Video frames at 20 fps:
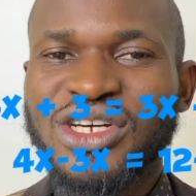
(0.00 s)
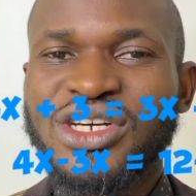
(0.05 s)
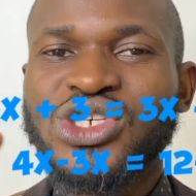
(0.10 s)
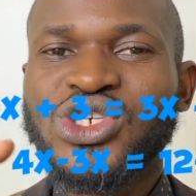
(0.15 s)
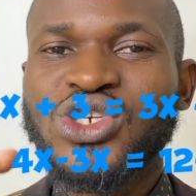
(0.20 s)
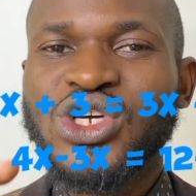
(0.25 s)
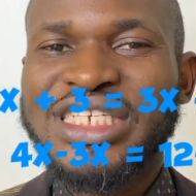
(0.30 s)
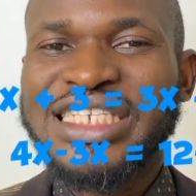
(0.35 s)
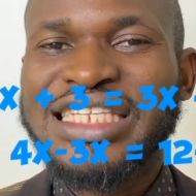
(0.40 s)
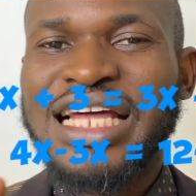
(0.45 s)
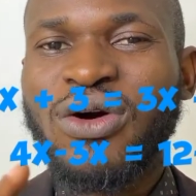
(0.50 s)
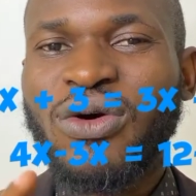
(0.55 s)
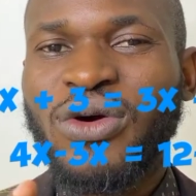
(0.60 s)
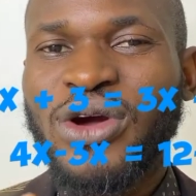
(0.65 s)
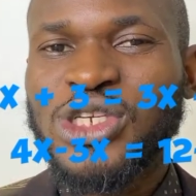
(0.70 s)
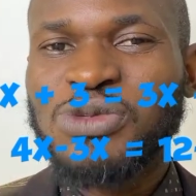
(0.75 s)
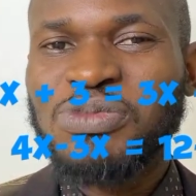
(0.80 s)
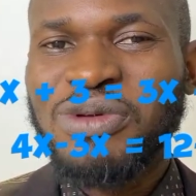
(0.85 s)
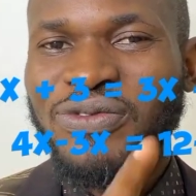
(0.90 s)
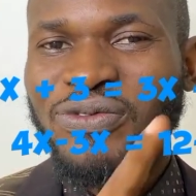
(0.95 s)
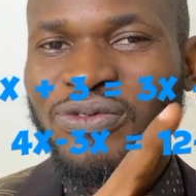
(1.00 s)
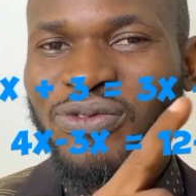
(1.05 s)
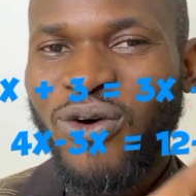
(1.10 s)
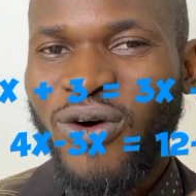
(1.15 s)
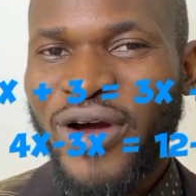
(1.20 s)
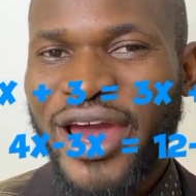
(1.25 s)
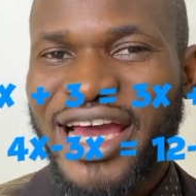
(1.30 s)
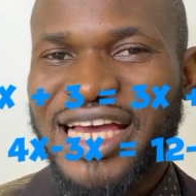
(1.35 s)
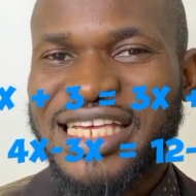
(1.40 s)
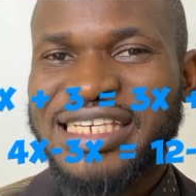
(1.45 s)
So it's now going to be
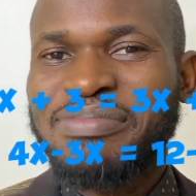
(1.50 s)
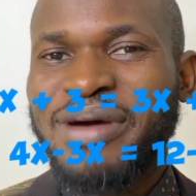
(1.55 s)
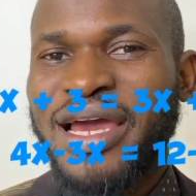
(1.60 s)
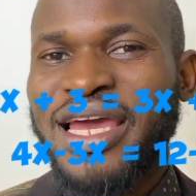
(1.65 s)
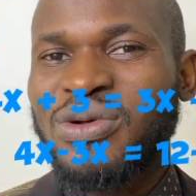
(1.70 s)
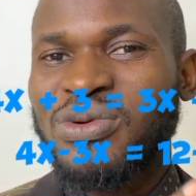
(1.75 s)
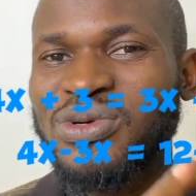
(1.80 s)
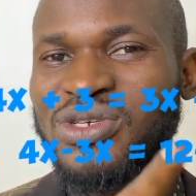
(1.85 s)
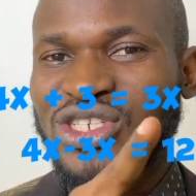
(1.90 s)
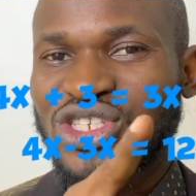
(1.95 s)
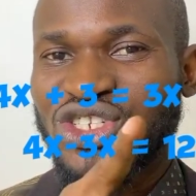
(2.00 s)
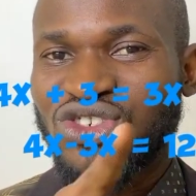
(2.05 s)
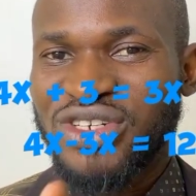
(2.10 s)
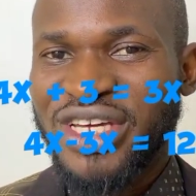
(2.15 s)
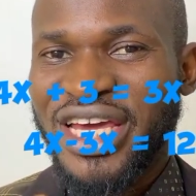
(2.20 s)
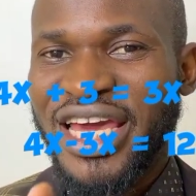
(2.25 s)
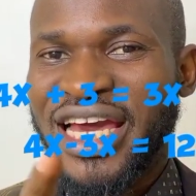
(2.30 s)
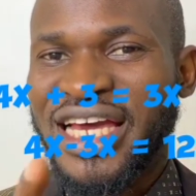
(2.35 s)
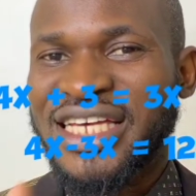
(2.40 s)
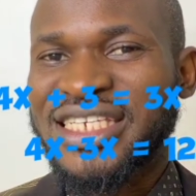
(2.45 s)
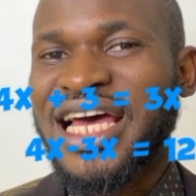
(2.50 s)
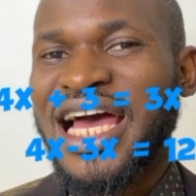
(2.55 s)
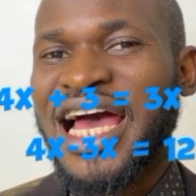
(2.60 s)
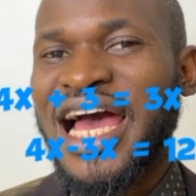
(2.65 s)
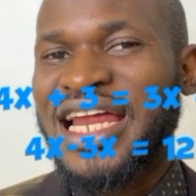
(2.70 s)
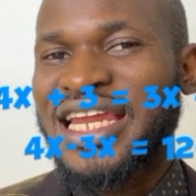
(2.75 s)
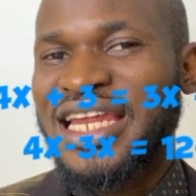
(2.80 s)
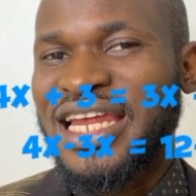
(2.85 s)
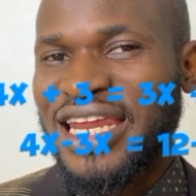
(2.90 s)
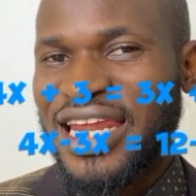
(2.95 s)
4x minus 3x
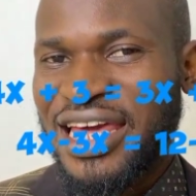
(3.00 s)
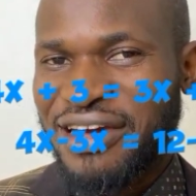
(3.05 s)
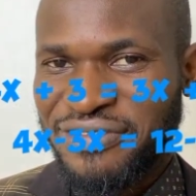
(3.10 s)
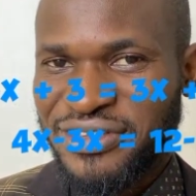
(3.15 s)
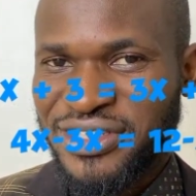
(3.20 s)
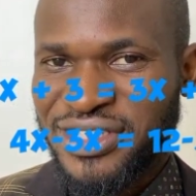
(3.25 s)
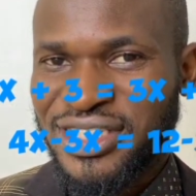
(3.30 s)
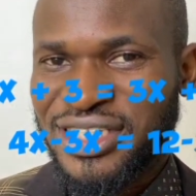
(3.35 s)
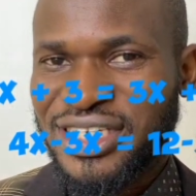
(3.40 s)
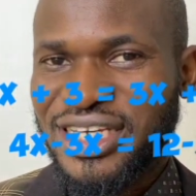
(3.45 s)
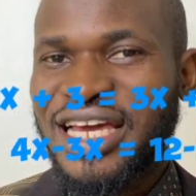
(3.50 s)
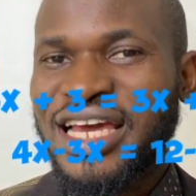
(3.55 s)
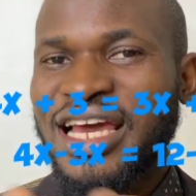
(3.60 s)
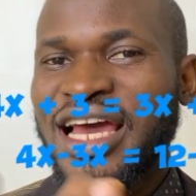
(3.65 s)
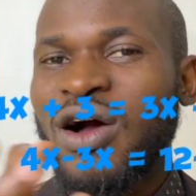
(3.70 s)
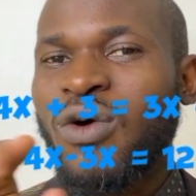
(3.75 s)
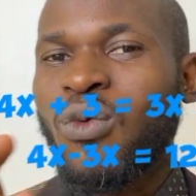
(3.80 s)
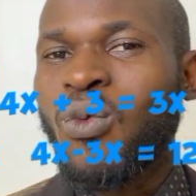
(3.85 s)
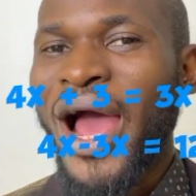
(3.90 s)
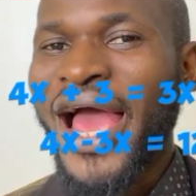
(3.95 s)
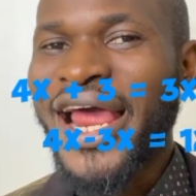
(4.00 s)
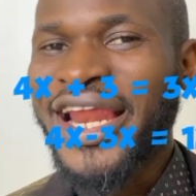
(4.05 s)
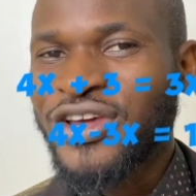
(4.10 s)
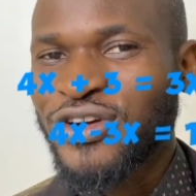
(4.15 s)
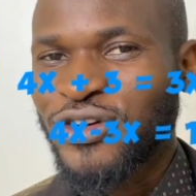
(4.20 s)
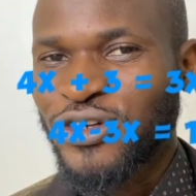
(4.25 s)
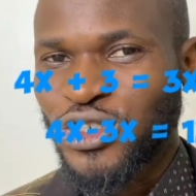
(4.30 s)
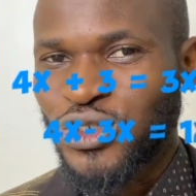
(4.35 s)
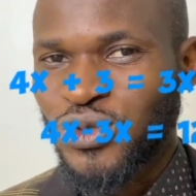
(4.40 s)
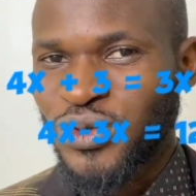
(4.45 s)
at the left. While
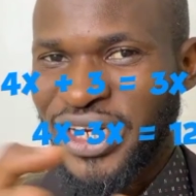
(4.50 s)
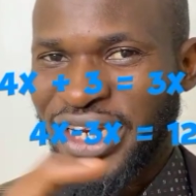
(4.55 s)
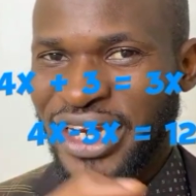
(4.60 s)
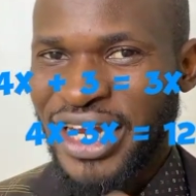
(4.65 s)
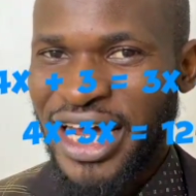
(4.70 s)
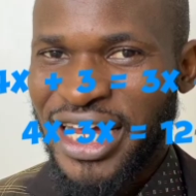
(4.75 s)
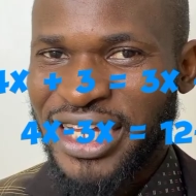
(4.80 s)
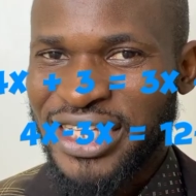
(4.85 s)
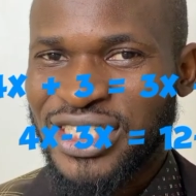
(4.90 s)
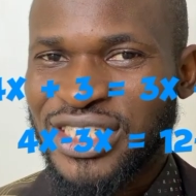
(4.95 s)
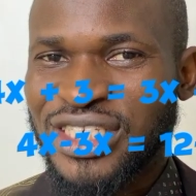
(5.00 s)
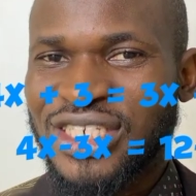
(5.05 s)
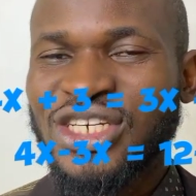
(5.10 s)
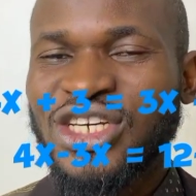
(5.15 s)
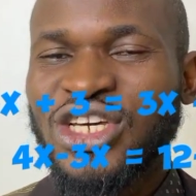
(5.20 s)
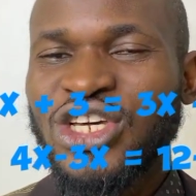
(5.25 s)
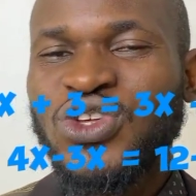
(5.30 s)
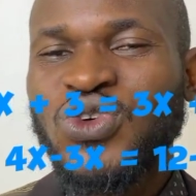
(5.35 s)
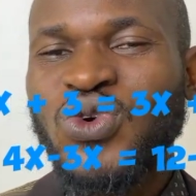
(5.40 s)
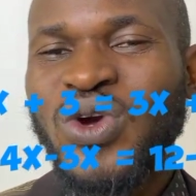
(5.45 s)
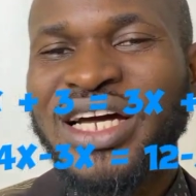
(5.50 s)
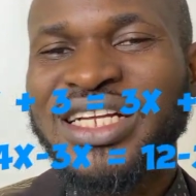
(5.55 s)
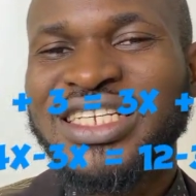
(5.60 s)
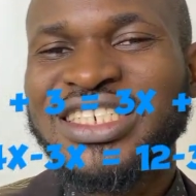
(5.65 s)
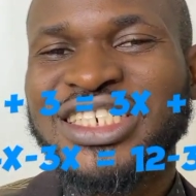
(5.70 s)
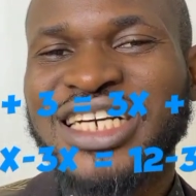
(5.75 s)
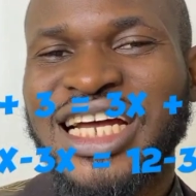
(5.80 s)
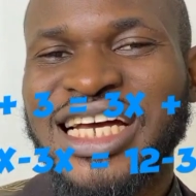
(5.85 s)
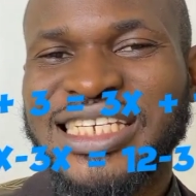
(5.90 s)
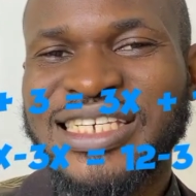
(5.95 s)
you're doing that, you are
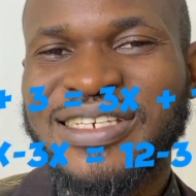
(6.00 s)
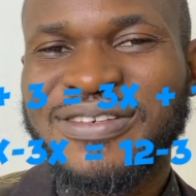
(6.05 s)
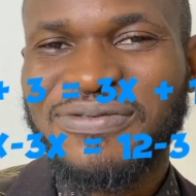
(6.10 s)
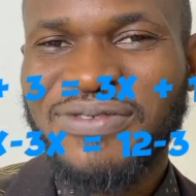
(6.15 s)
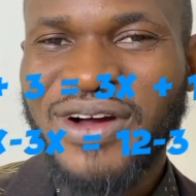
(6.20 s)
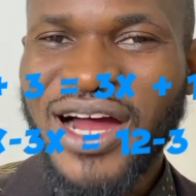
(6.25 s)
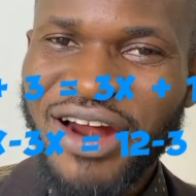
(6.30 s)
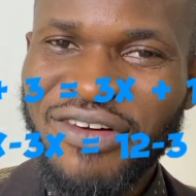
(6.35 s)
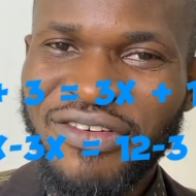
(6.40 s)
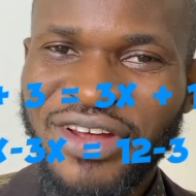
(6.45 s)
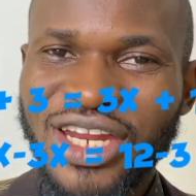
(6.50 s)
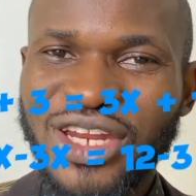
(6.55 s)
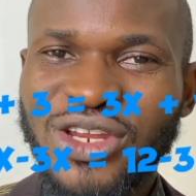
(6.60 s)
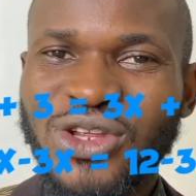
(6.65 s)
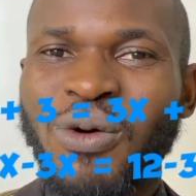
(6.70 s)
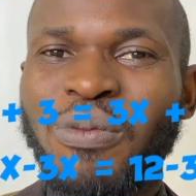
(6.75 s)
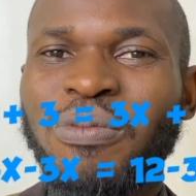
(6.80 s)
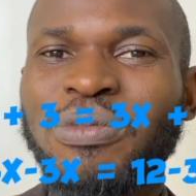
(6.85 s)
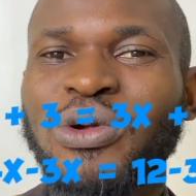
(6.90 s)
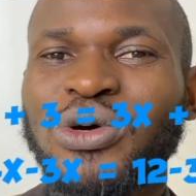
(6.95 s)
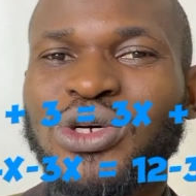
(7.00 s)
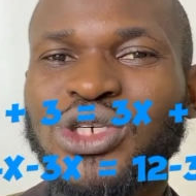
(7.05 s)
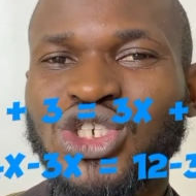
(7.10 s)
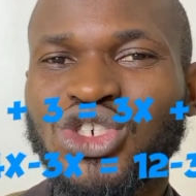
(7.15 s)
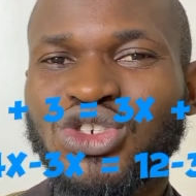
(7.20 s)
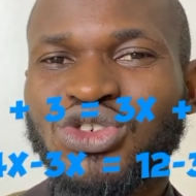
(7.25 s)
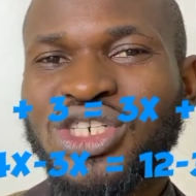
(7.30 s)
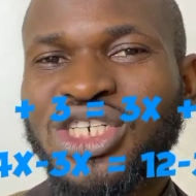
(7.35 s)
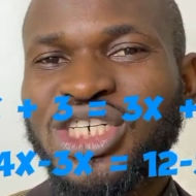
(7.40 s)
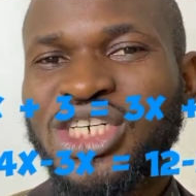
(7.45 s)
transferring your plus
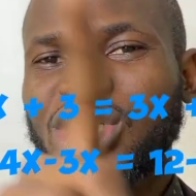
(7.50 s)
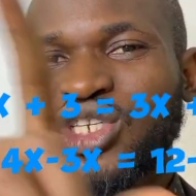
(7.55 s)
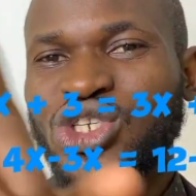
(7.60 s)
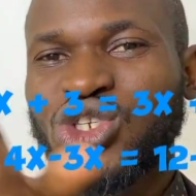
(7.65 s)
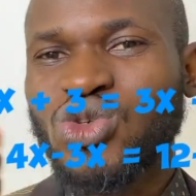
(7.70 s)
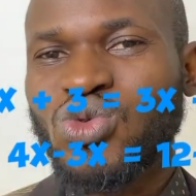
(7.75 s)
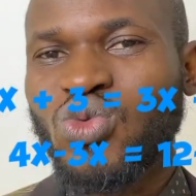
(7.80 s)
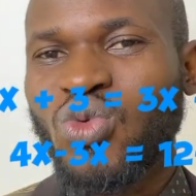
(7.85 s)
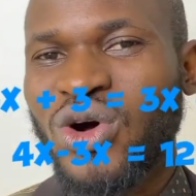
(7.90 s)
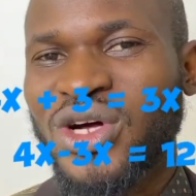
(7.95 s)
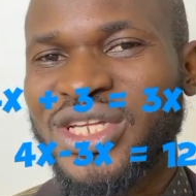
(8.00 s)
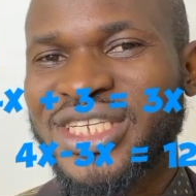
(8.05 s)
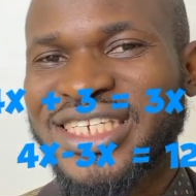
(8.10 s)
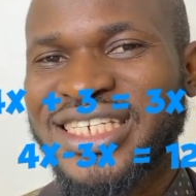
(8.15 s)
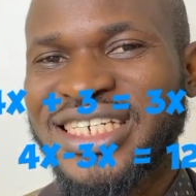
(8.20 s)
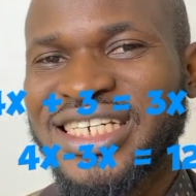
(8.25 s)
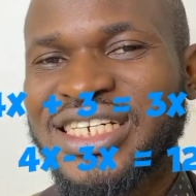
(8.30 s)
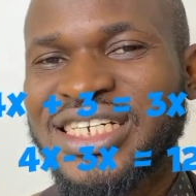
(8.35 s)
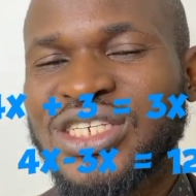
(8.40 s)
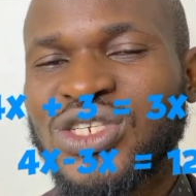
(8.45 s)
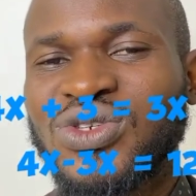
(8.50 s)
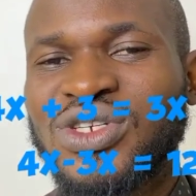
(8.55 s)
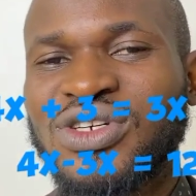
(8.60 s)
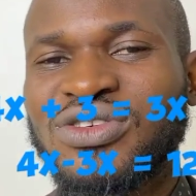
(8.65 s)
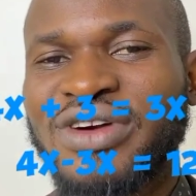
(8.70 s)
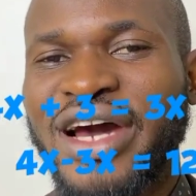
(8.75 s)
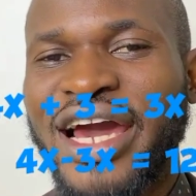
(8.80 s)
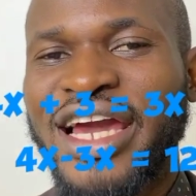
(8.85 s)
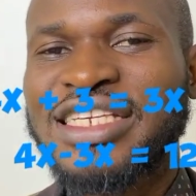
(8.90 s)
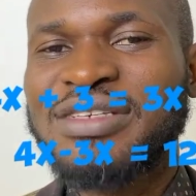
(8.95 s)
3 to what? to the
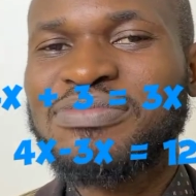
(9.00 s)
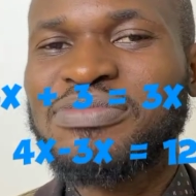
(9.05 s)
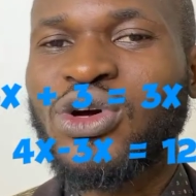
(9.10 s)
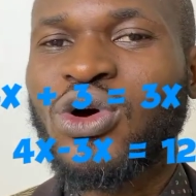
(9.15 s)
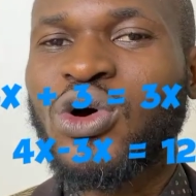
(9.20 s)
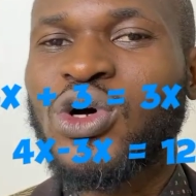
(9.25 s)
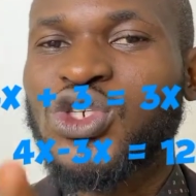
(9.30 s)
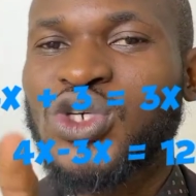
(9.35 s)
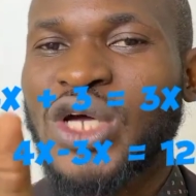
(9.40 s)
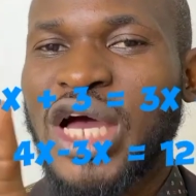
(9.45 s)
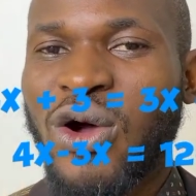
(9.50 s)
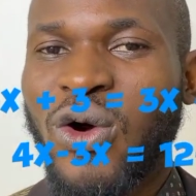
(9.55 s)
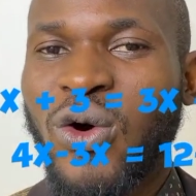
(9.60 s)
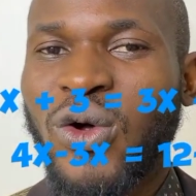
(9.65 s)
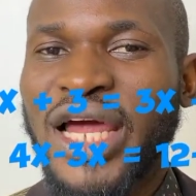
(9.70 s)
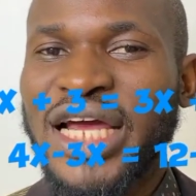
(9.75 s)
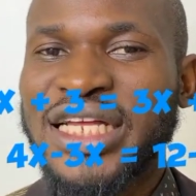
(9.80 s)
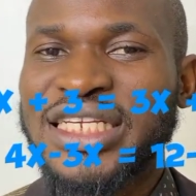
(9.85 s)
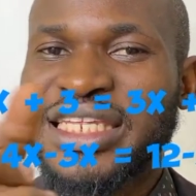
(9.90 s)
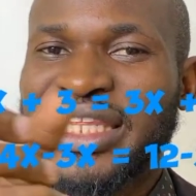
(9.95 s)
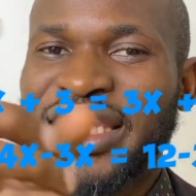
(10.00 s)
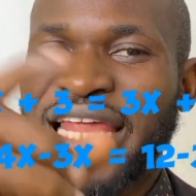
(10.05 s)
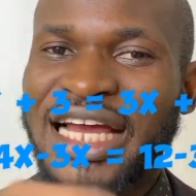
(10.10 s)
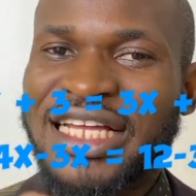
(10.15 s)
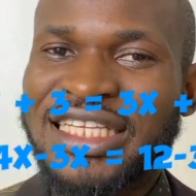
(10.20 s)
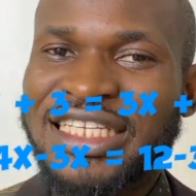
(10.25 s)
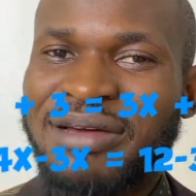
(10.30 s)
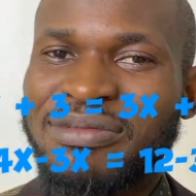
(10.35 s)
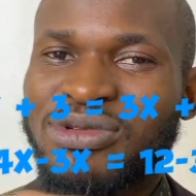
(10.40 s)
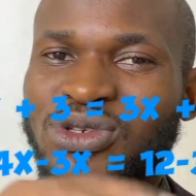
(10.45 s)
right because you are collecting
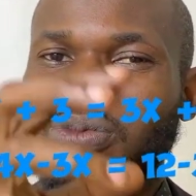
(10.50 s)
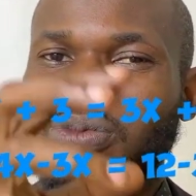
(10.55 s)
like terms.